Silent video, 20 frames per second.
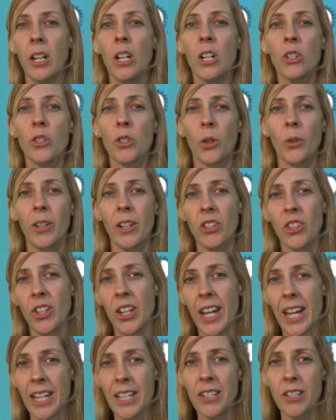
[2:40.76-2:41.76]
So there's an
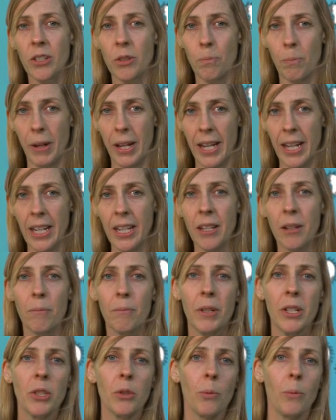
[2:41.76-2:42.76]
interplay
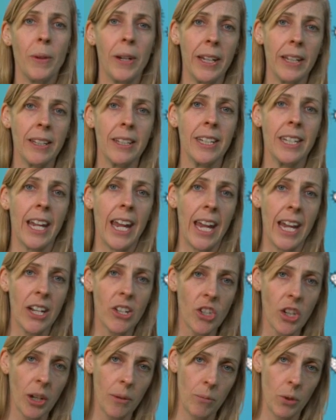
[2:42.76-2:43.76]
between the
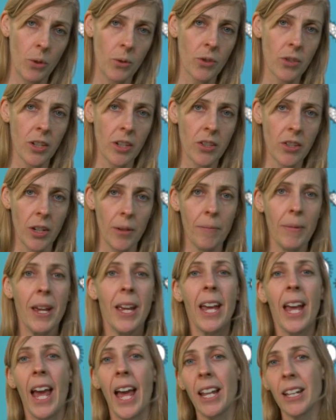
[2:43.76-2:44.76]
aging immune system
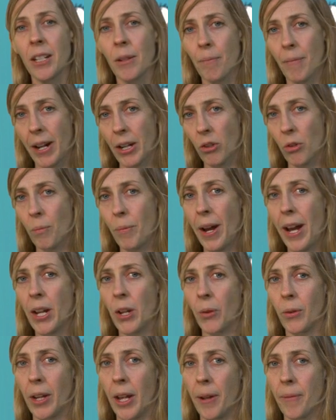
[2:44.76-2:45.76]
and the
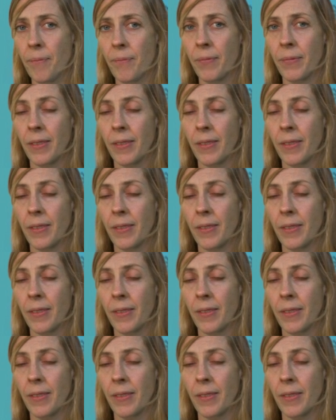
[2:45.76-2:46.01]
microbiota.